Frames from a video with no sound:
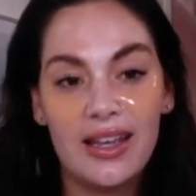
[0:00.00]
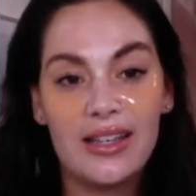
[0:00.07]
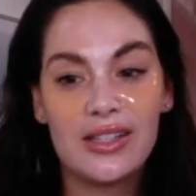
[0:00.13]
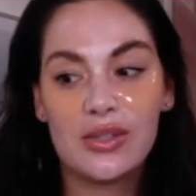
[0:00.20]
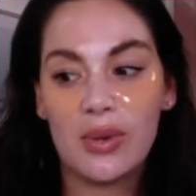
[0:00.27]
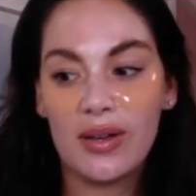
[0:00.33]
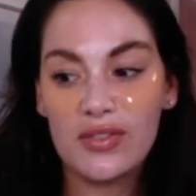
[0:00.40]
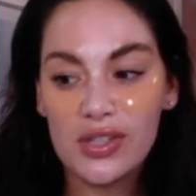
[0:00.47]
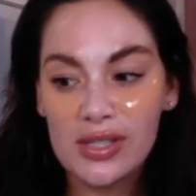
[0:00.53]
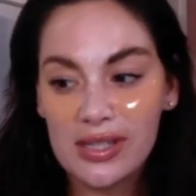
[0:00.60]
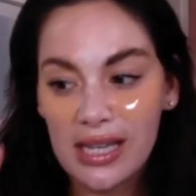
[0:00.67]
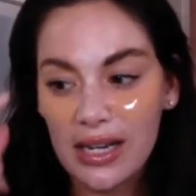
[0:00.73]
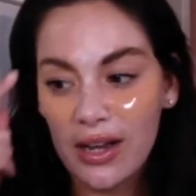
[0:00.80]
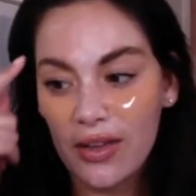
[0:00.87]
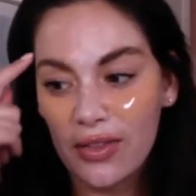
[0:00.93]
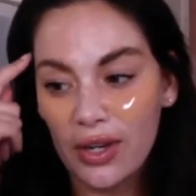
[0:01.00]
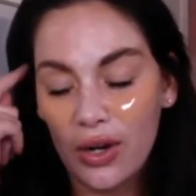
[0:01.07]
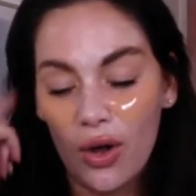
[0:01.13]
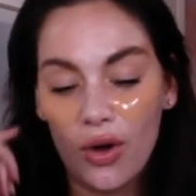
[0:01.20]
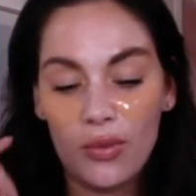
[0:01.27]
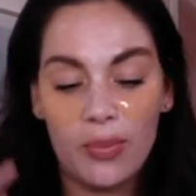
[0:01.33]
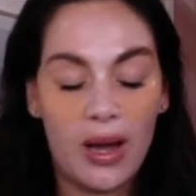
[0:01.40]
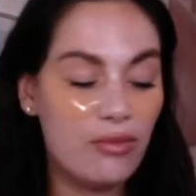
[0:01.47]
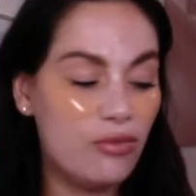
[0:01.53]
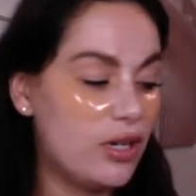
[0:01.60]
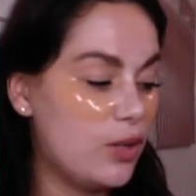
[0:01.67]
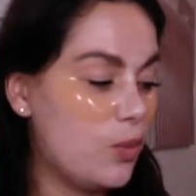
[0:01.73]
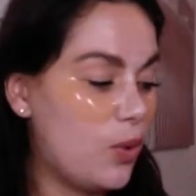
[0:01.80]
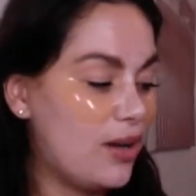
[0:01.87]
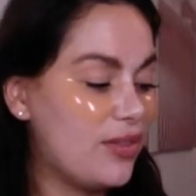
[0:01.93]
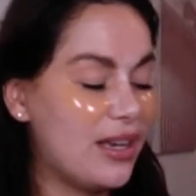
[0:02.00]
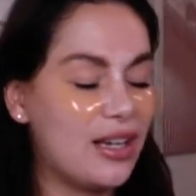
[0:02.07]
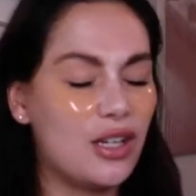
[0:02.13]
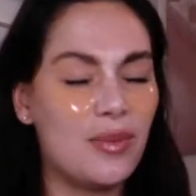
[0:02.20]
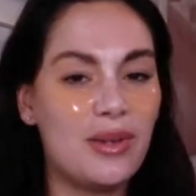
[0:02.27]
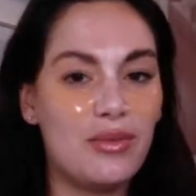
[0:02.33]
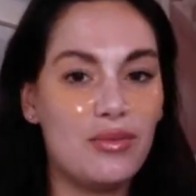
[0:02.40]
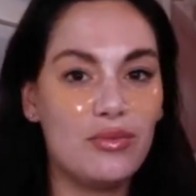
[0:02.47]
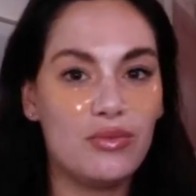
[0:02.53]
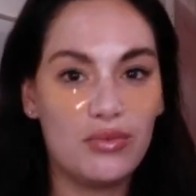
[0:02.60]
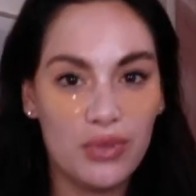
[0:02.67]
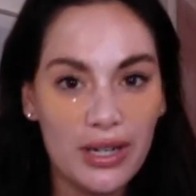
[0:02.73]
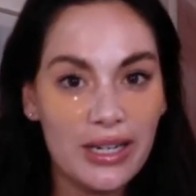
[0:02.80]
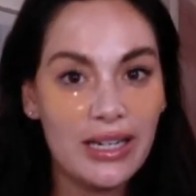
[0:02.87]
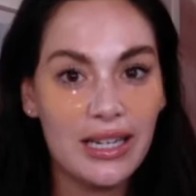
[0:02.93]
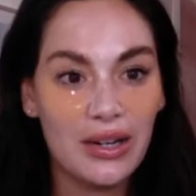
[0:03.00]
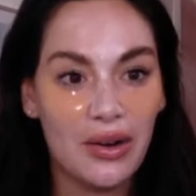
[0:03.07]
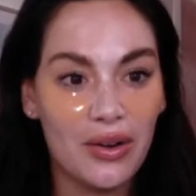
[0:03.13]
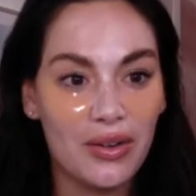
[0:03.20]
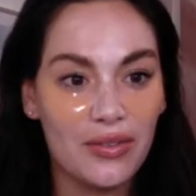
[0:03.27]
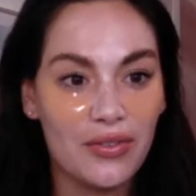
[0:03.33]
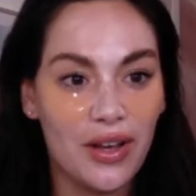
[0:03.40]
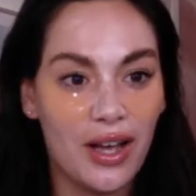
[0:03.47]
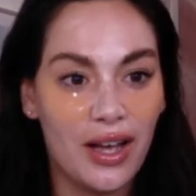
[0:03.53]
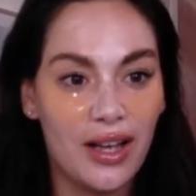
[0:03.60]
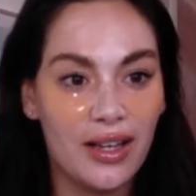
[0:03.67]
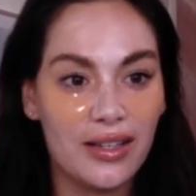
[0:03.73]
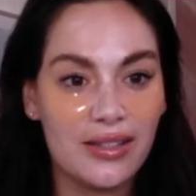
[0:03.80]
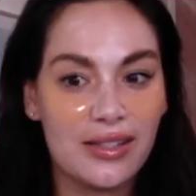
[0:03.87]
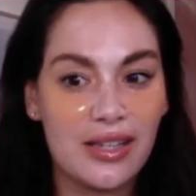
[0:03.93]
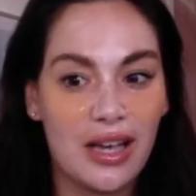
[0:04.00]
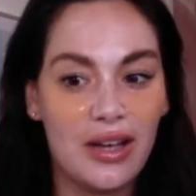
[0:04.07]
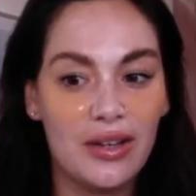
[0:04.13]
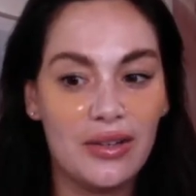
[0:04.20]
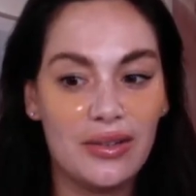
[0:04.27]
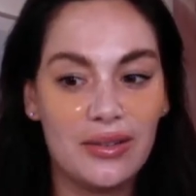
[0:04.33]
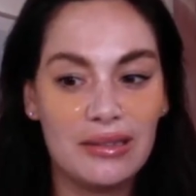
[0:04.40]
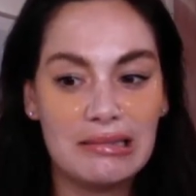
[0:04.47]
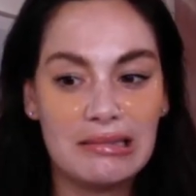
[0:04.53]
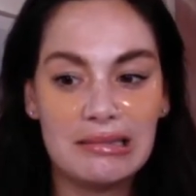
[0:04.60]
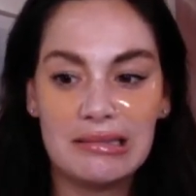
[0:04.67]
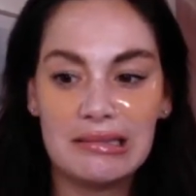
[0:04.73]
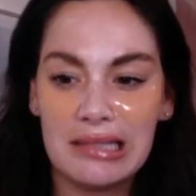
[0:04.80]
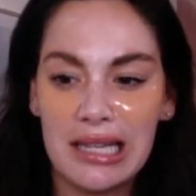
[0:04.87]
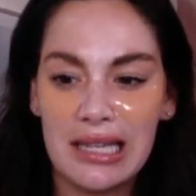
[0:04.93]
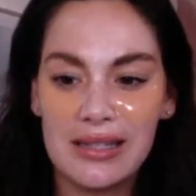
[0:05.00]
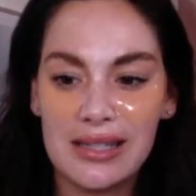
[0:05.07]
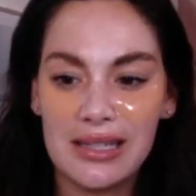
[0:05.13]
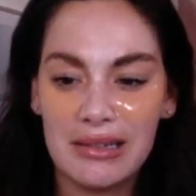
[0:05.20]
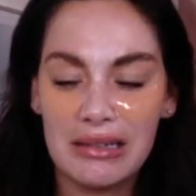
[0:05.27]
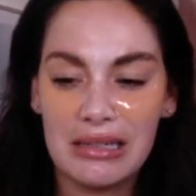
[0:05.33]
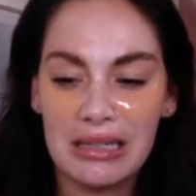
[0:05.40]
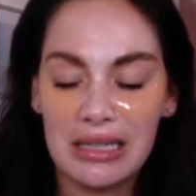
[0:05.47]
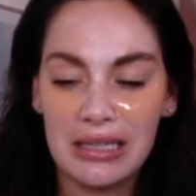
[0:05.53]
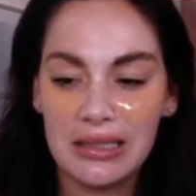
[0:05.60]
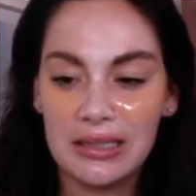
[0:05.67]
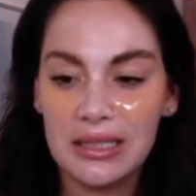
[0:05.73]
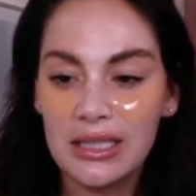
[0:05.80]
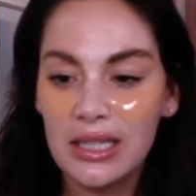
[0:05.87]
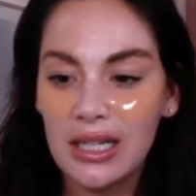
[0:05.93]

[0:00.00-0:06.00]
So I've just sent her the long, but I'm really worried they're going to be really long for her. So that's the only thing.